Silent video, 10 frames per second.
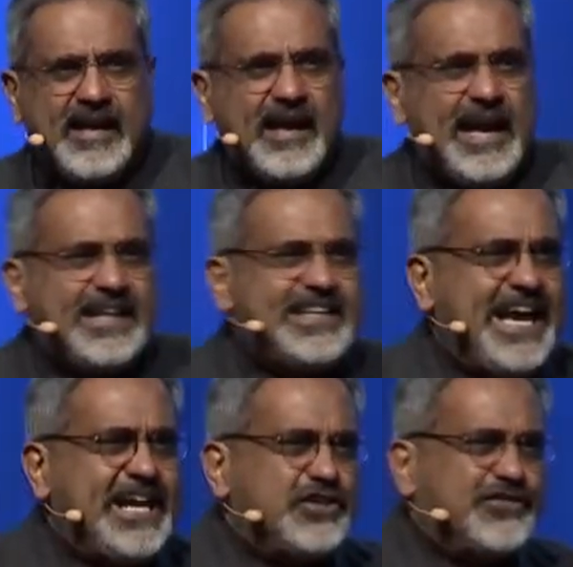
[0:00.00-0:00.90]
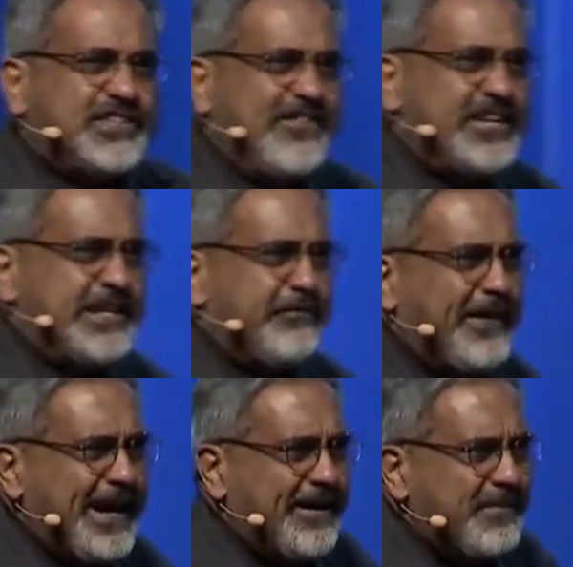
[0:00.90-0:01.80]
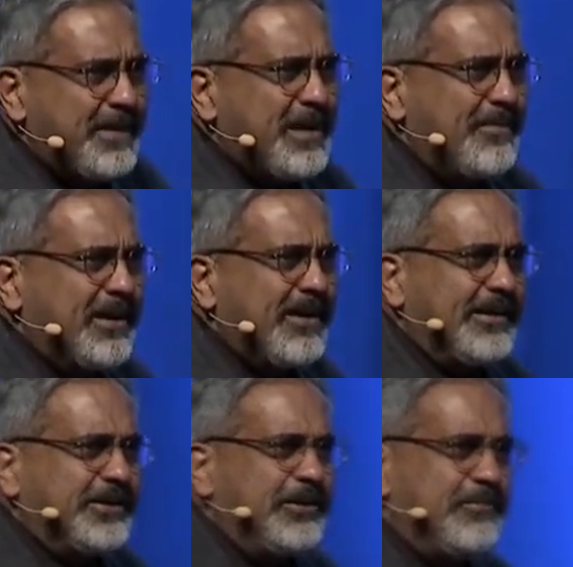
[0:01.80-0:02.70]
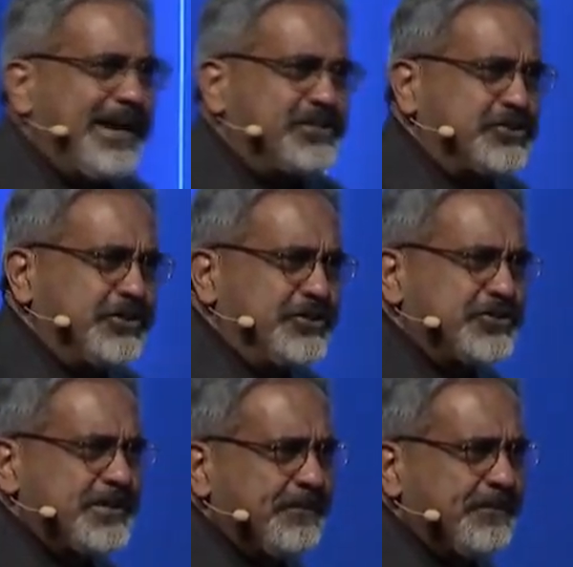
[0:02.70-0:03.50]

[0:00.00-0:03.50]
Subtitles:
At the age of 75, my mama got her master's.